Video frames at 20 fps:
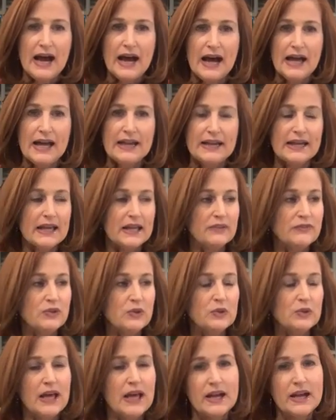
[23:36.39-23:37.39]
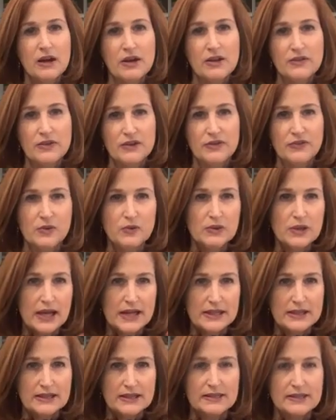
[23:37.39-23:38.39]
And again, if you
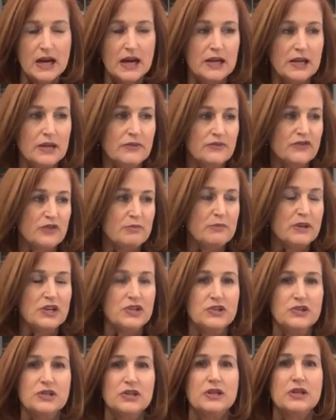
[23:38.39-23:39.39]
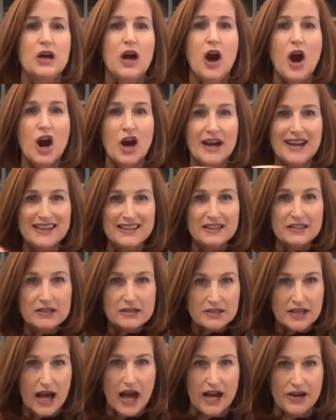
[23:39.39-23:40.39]
like this kind of information, our
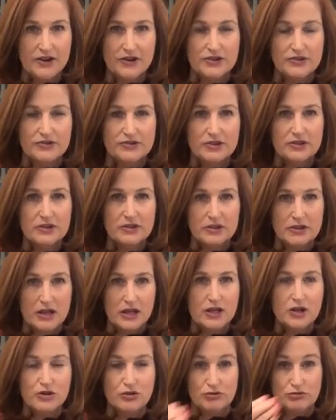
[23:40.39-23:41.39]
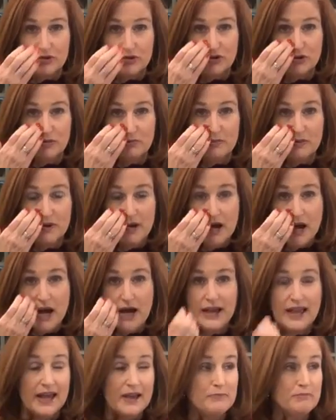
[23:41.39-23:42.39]
insiders group,
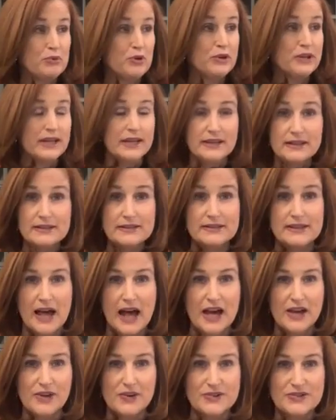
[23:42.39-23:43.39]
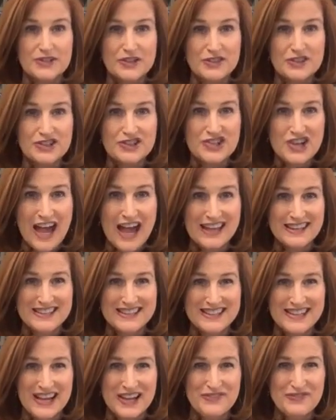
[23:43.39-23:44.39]
again, put insiders in the
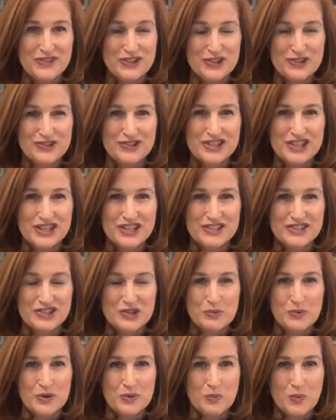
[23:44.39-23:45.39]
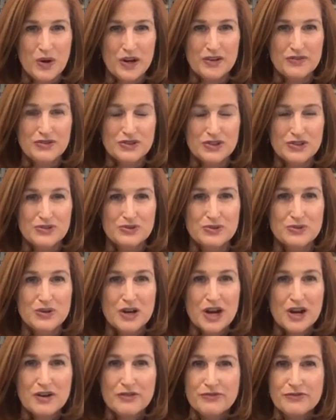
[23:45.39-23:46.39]
chat tonight for your chance to win 1 of
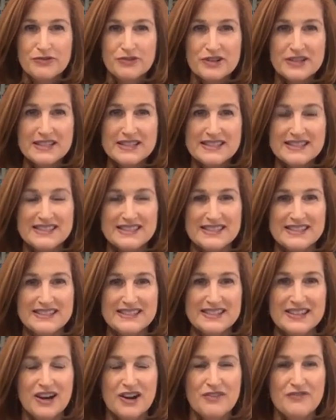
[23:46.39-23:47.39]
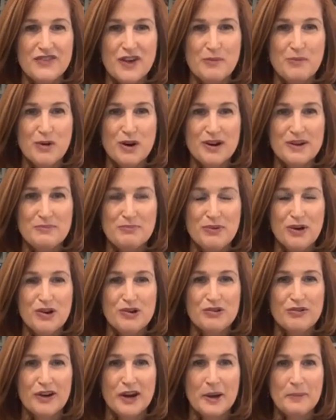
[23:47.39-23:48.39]
2 free seats in our February
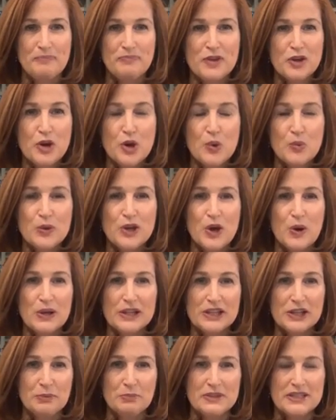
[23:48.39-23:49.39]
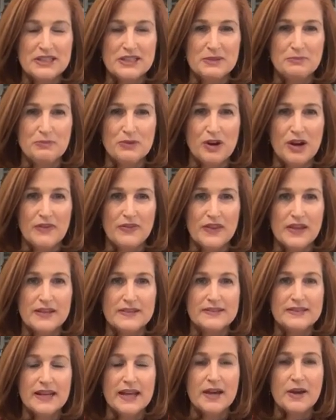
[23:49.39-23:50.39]
program. We go a little bit deeper on
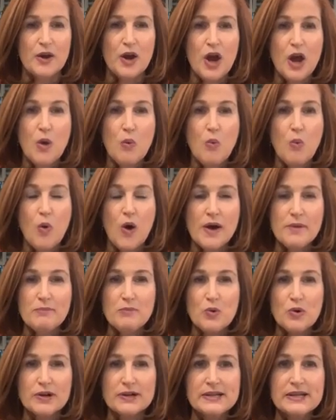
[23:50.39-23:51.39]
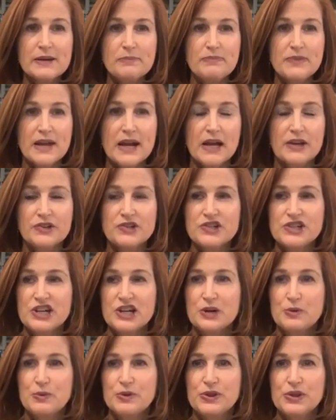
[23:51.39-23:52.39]
this. And one more tip that I'll
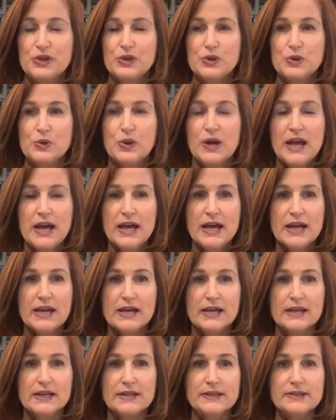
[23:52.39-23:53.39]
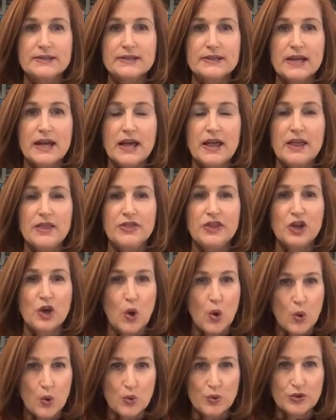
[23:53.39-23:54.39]
share with you is
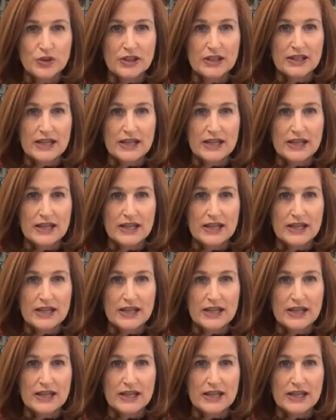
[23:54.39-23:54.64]
I